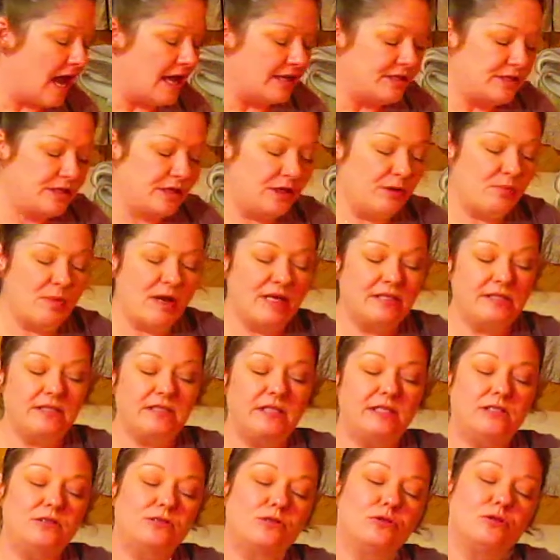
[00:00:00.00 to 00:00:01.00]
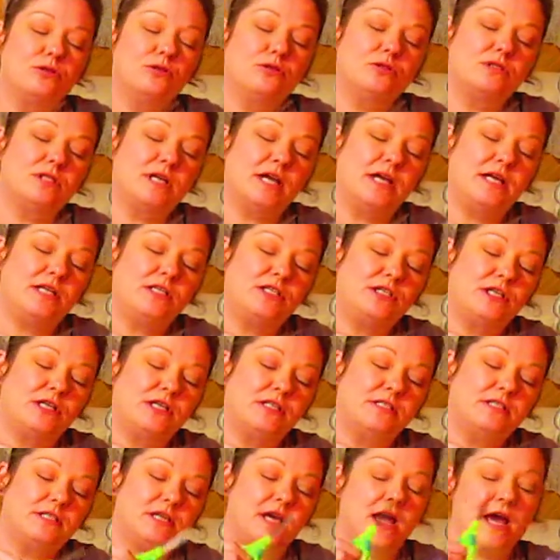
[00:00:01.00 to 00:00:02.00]
took my scissors and
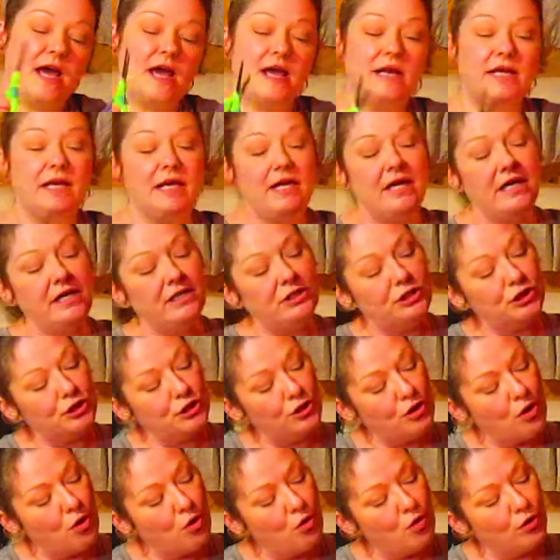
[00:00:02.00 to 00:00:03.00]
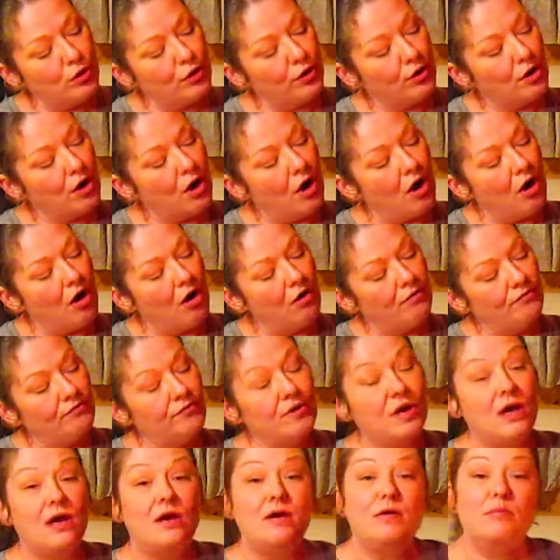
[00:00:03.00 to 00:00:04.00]
just cut each corner off,
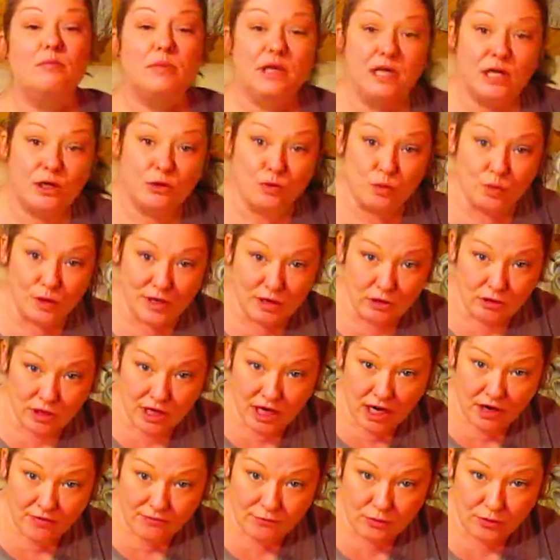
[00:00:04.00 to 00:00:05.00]
being real careful